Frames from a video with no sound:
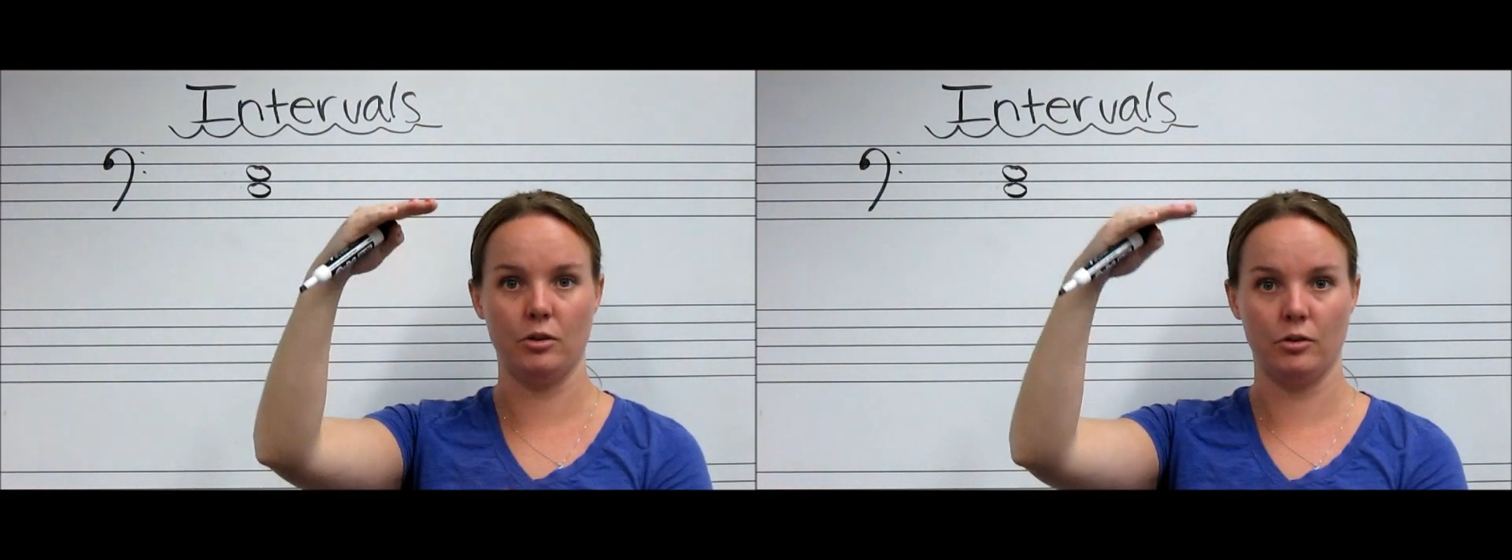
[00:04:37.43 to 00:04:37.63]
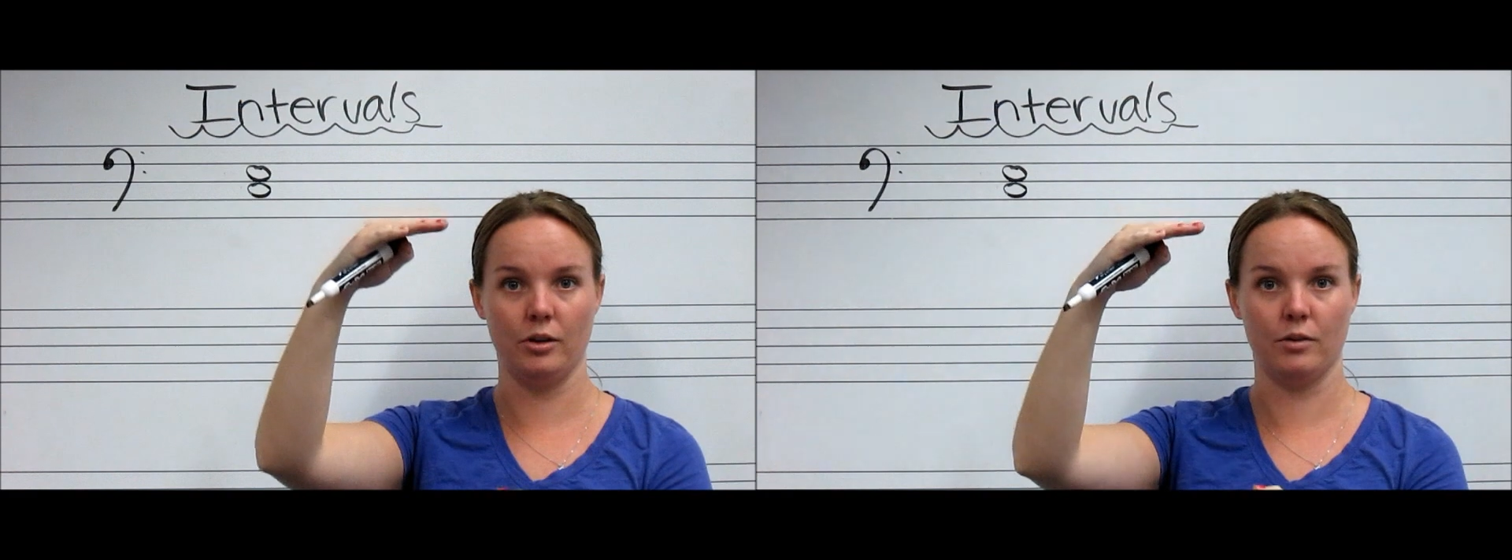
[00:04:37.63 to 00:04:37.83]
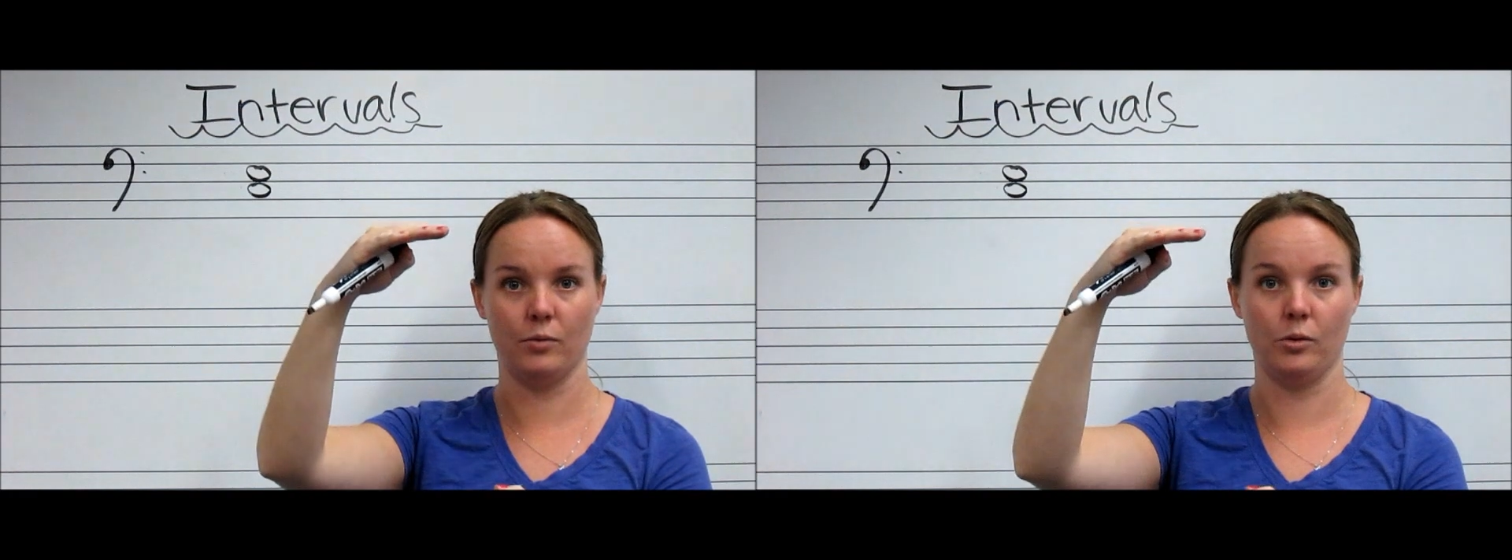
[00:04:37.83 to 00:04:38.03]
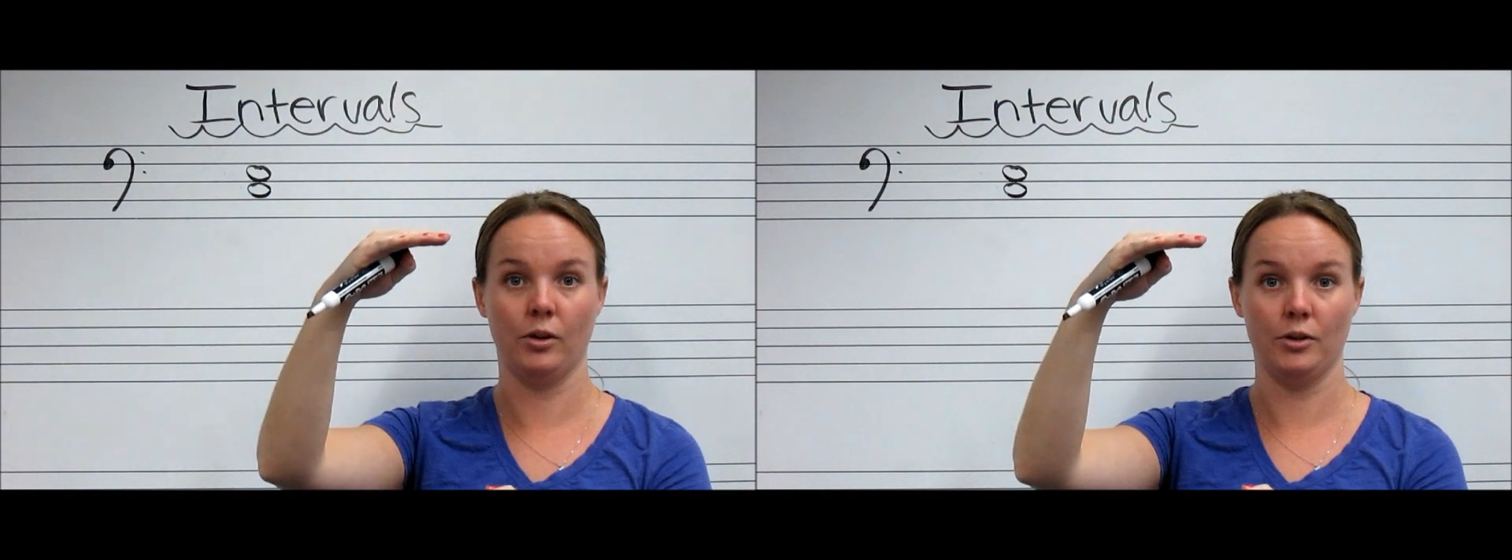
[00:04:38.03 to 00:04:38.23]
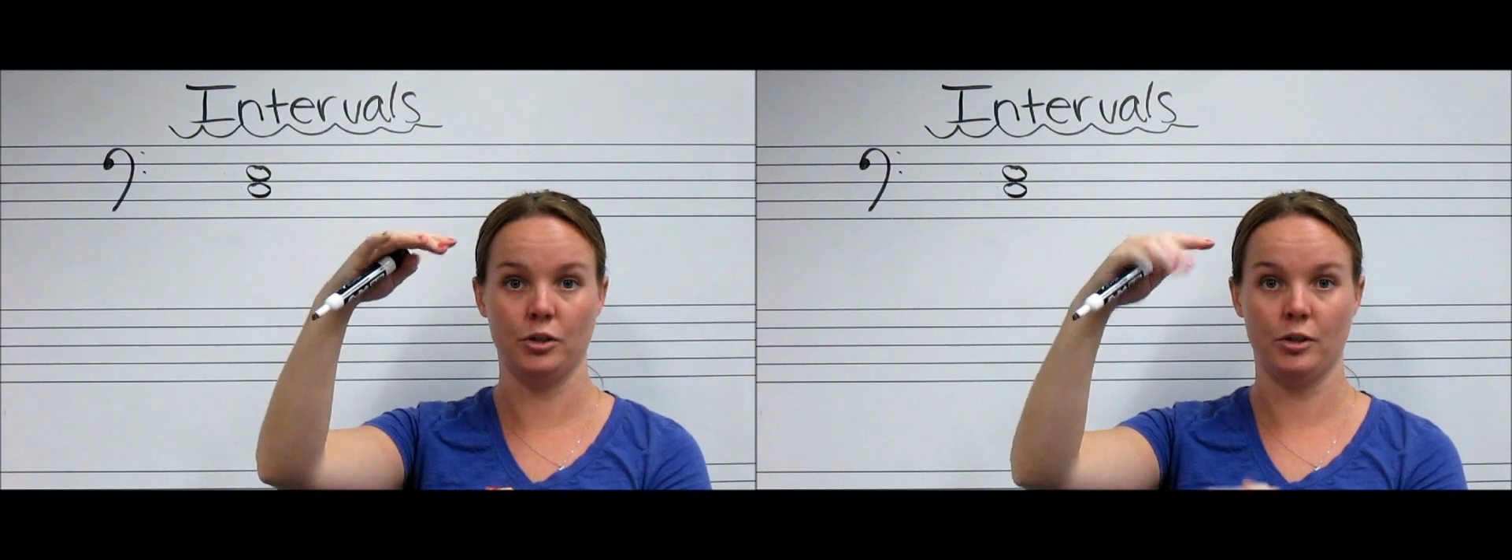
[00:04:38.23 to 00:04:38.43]
your interval
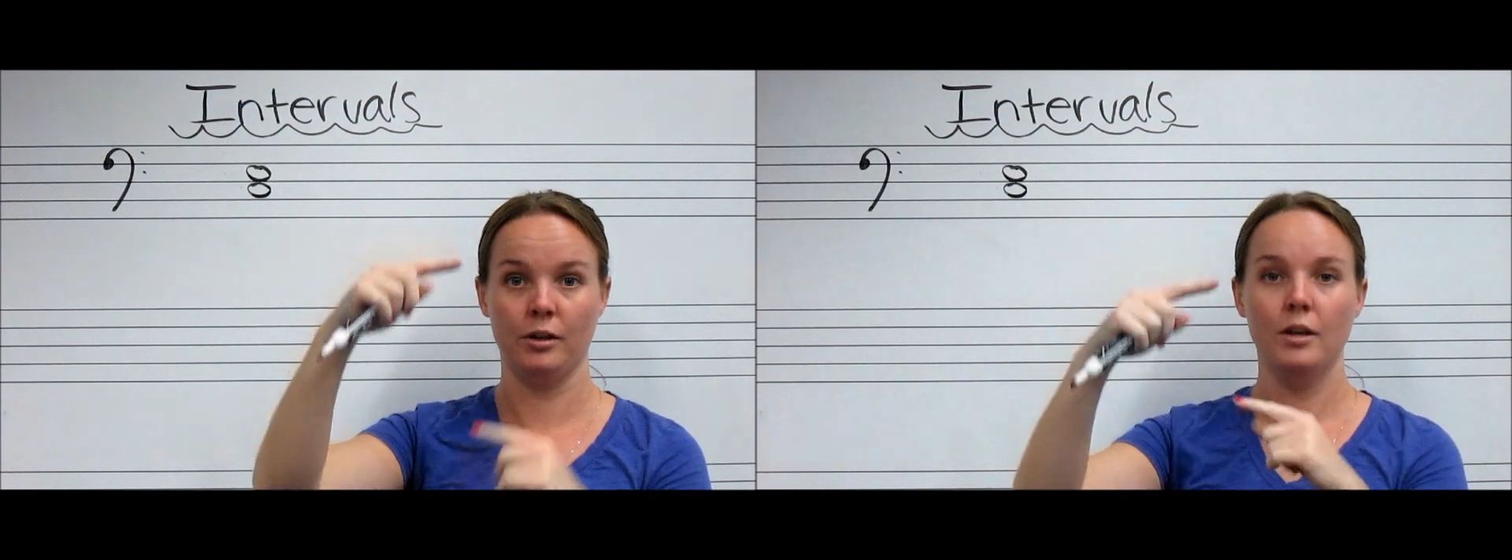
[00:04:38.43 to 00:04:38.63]
larger.